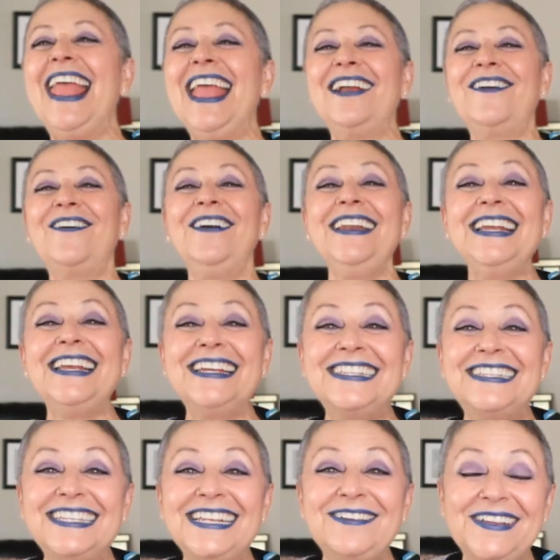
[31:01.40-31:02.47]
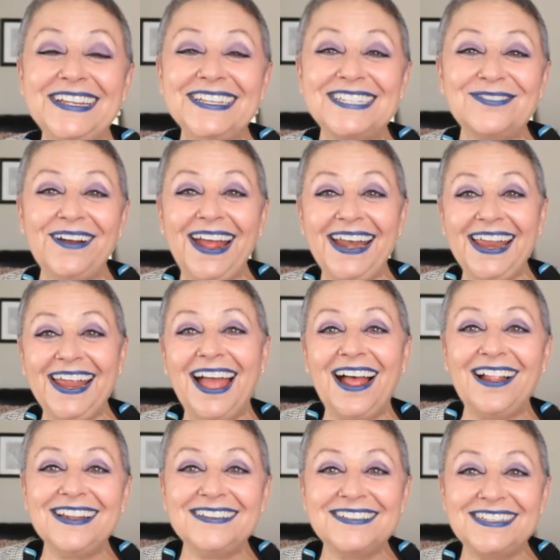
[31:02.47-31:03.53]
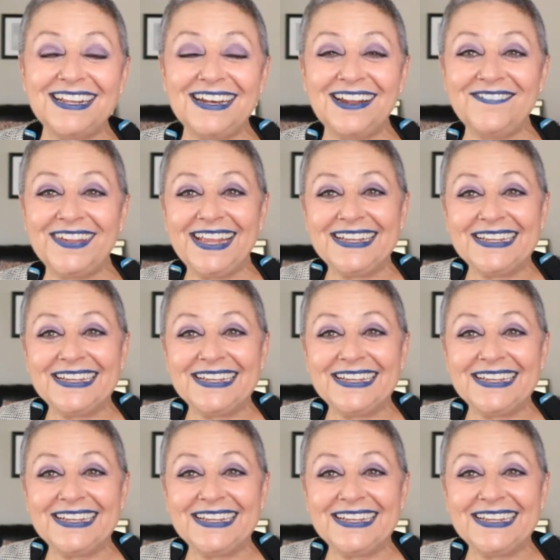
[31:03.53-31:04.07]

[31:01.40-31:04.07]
Courtney can see me sweating. All of a sudden, I'm like,